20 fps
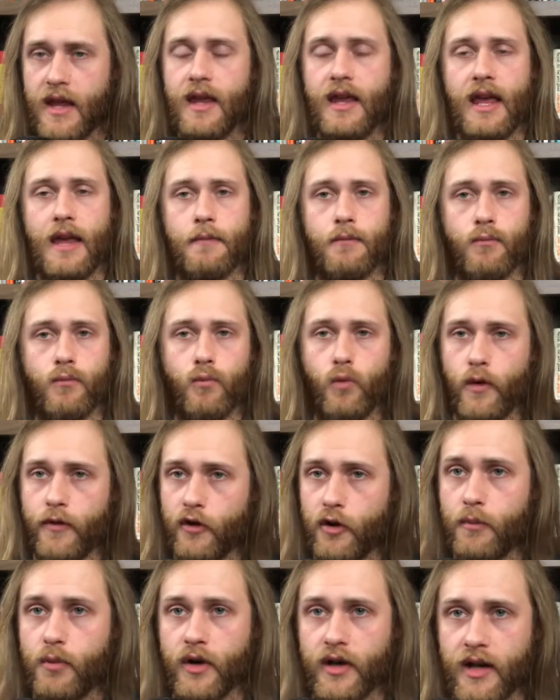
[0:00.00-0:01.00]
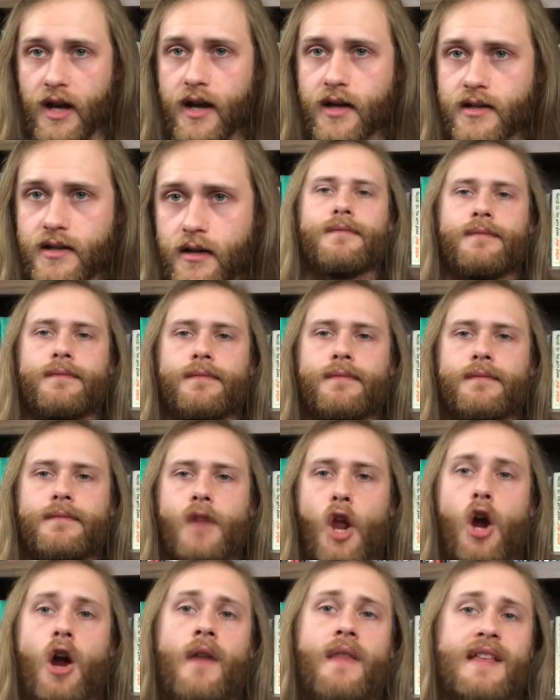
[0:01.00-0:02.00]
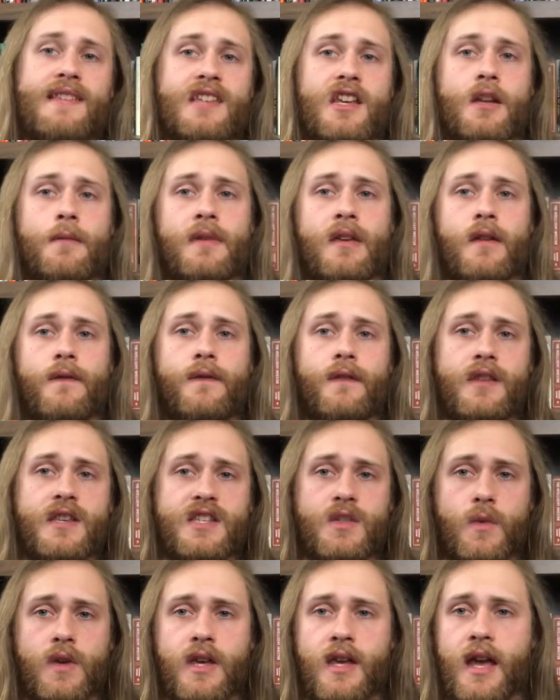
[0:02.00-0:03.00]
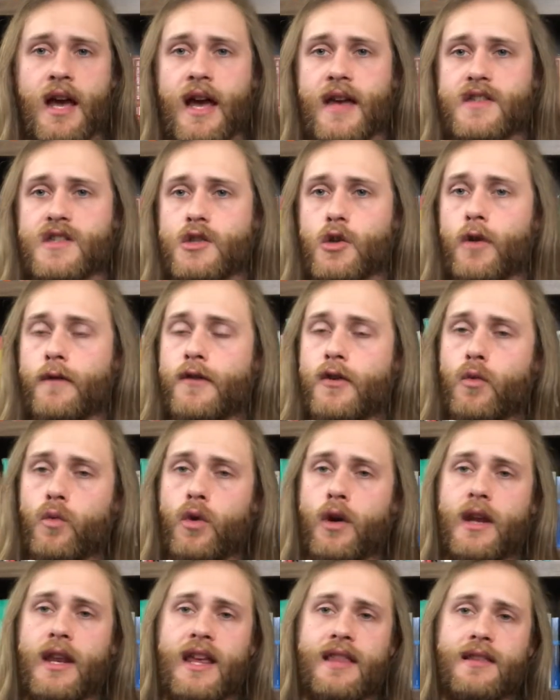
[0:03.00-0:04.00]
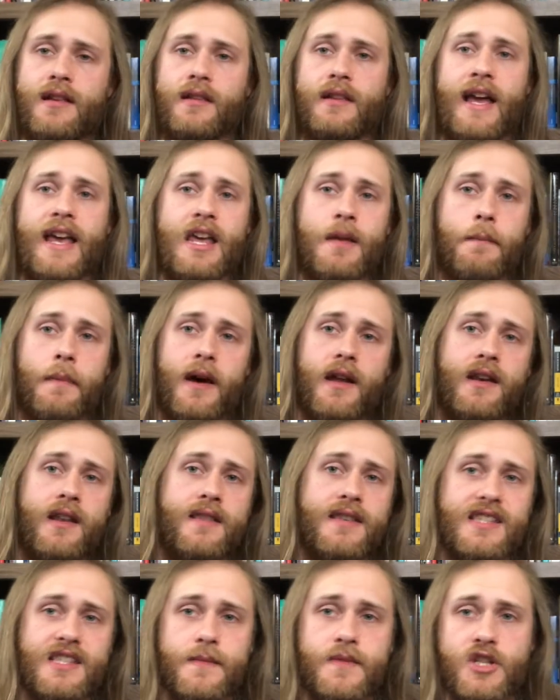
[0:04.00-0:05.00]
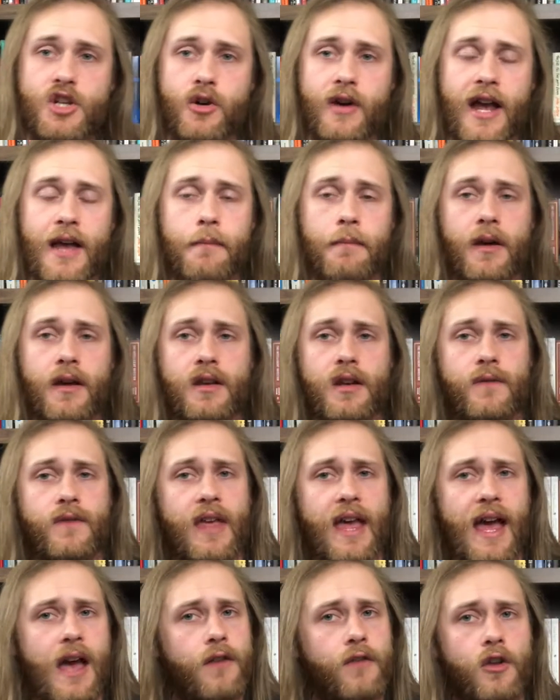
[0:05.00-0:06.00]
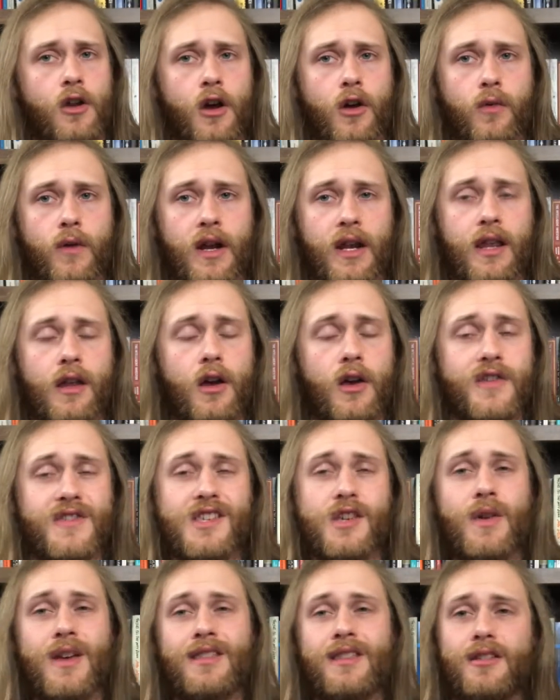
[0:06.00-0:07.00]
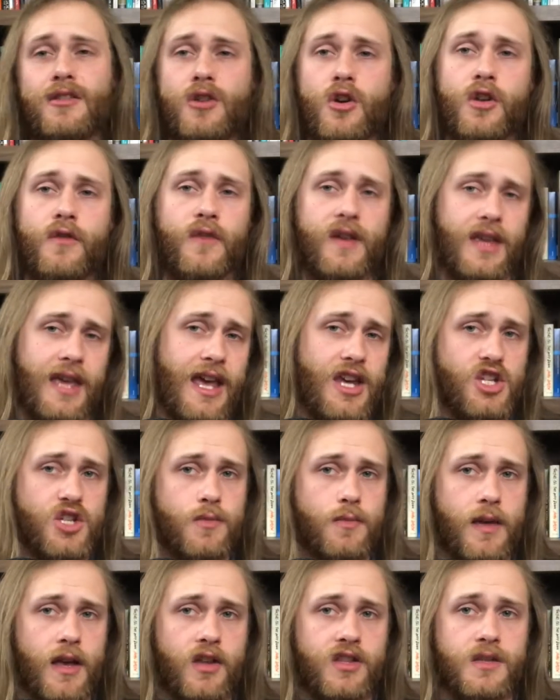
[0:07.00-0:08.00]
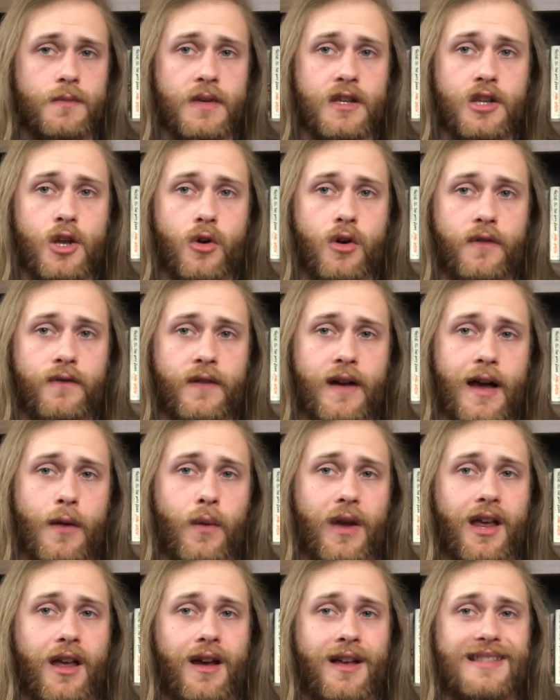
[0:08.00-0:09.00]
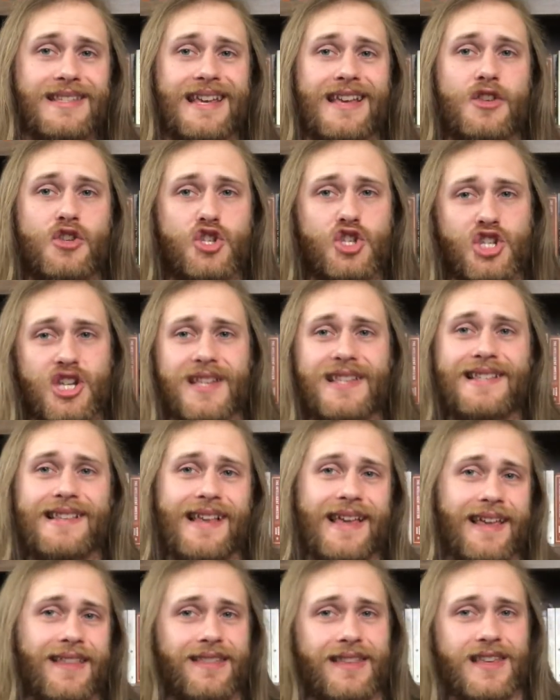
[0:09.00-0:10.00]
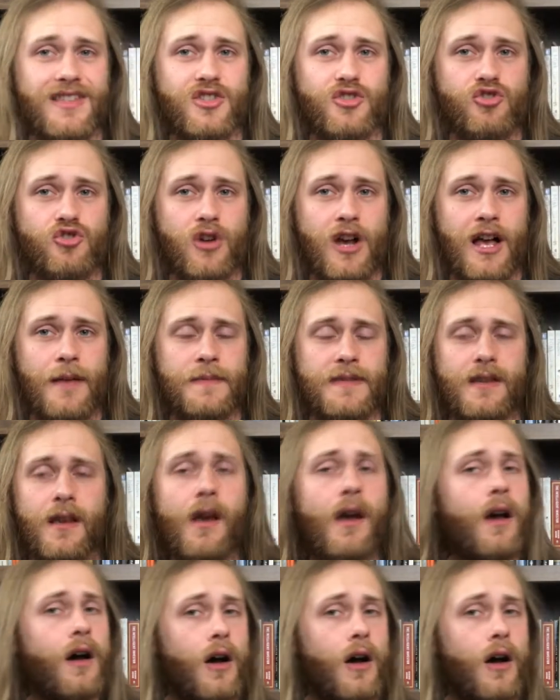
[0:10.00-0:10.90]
and when they're productive. All right, that's going to be it for this week, guys. So if you would, hit the like button and the subscribe button if you haven't already. Also hit the notification bell to be notified when content just like this drops.